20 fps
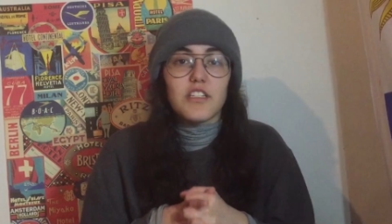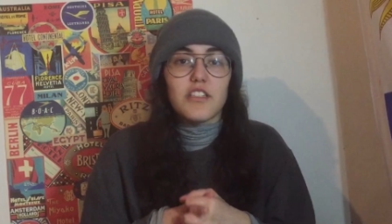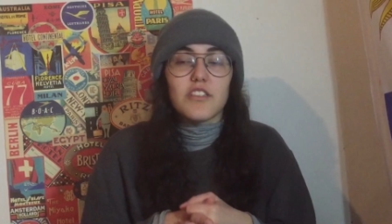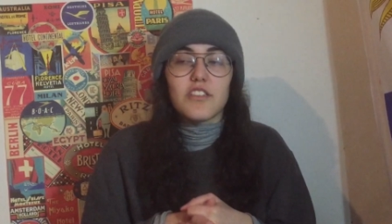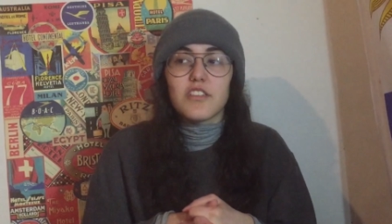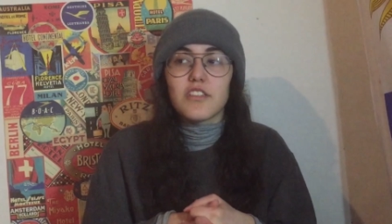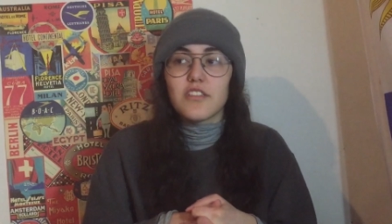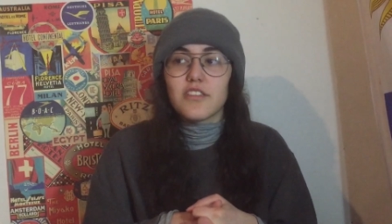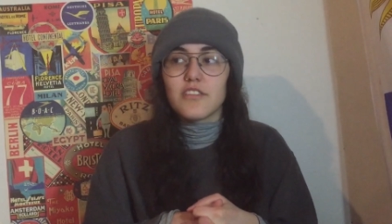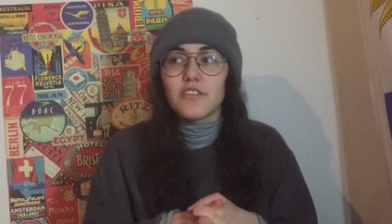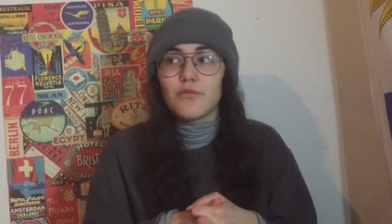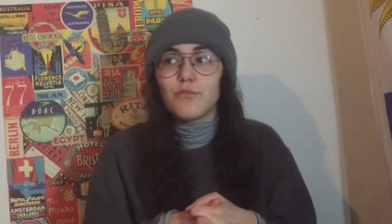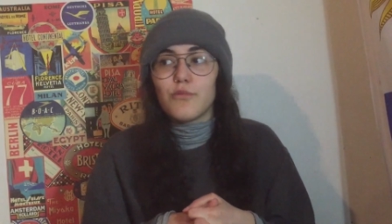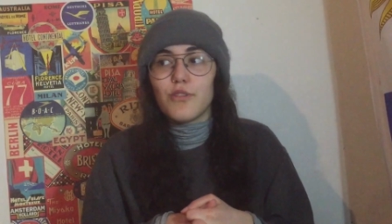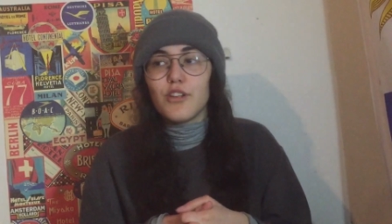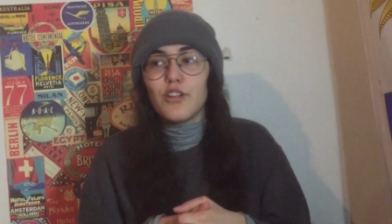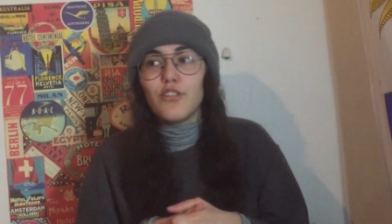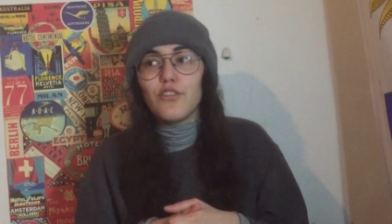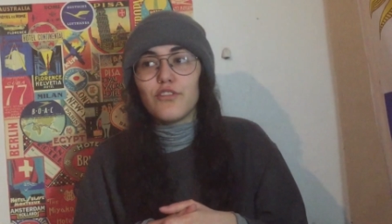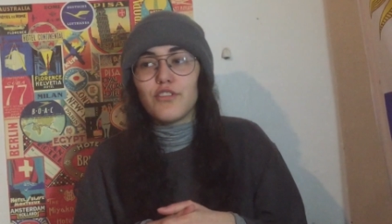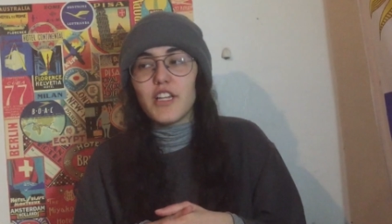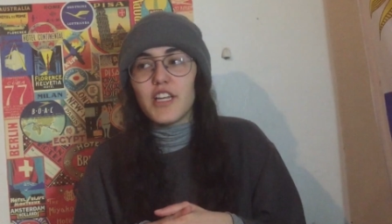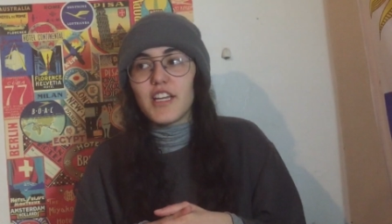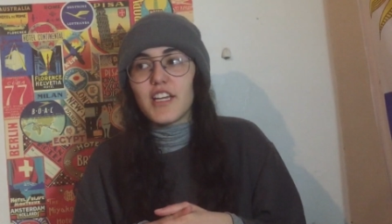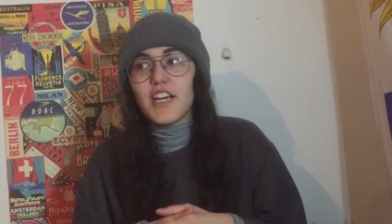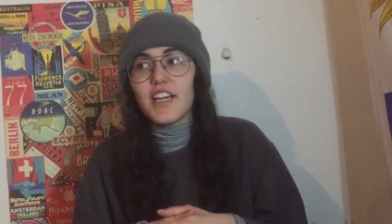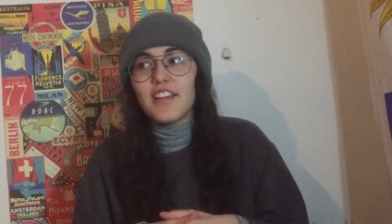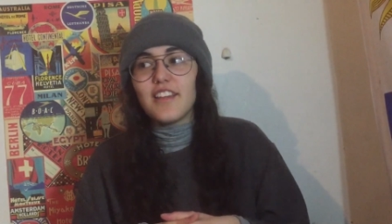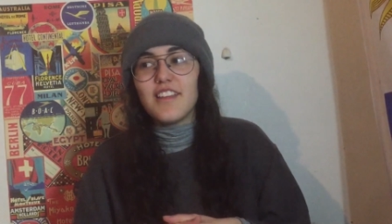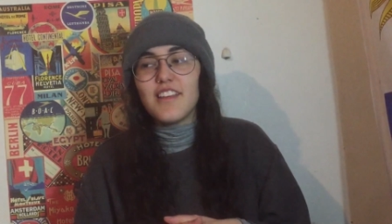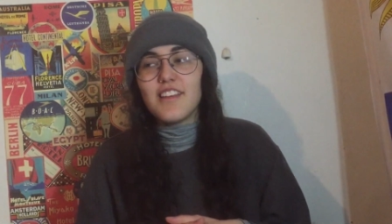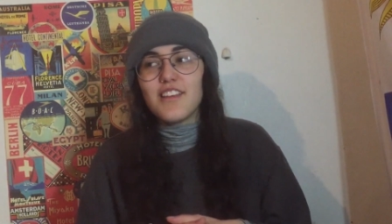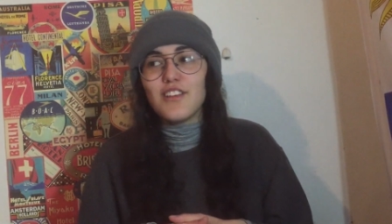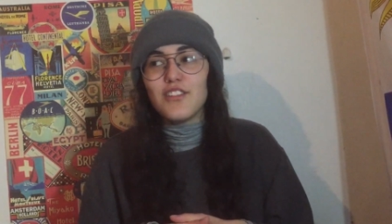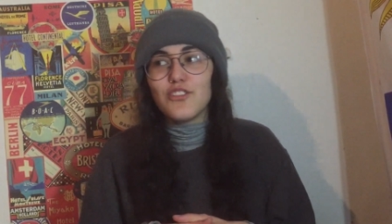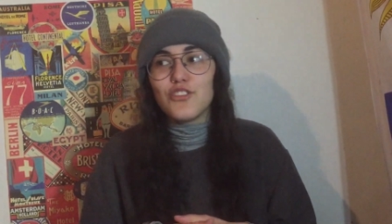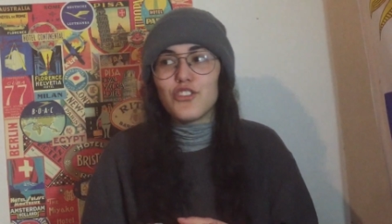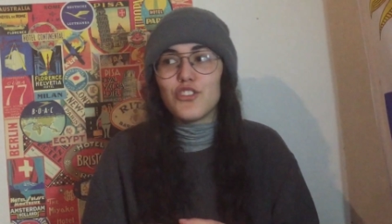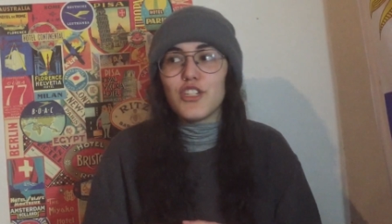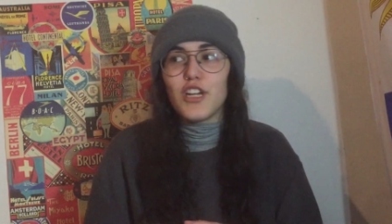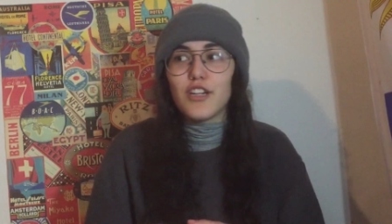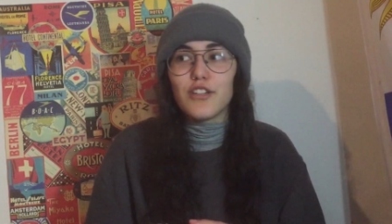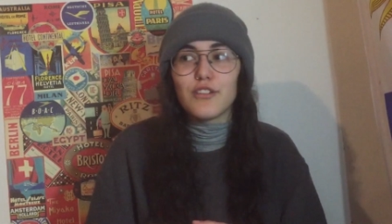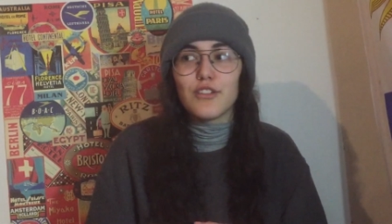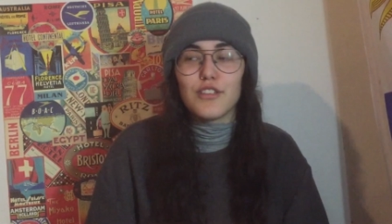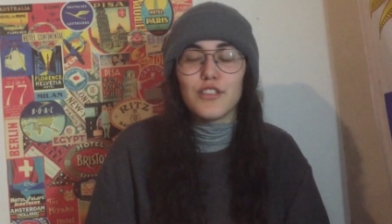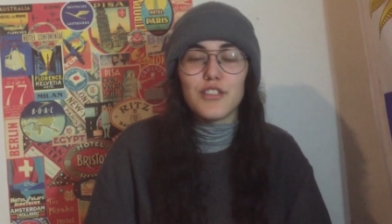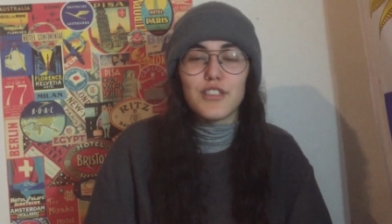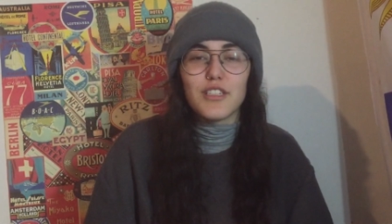It's one of like, I think in general,